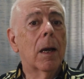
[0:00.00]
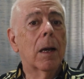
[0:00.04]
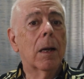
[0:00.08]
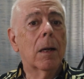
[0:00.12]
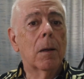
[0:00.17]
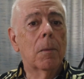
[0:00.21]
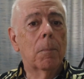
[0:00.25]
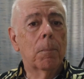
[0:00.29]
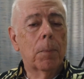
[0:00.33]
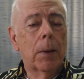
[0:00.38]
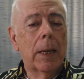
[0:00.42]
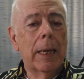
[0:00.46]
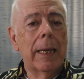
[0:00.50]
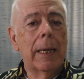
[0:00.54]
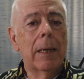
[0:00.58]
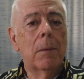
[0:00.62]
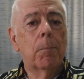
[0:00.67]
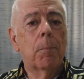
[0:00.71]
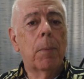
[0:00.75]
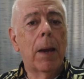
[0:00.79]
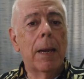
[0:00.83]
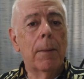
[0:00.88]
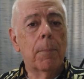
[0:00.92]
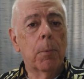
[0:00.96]
a
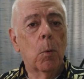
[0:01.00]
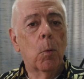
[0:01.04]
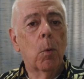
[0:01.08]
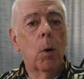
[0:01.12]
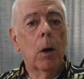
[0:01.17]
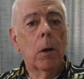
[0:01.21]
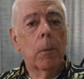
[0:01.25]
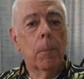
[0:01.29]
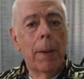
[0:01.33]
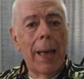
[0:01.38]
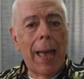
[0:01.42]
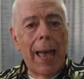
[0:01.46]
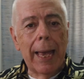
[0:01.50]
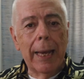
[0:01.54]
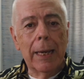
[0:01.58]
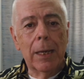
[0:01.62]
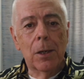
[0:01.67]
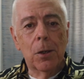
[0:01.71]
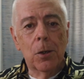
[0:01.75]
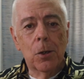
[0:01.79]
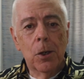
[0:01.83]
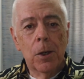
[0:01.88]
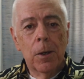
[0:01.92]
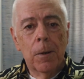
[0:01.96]
complete paperwork
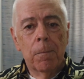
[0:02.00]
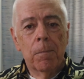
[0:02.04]
package.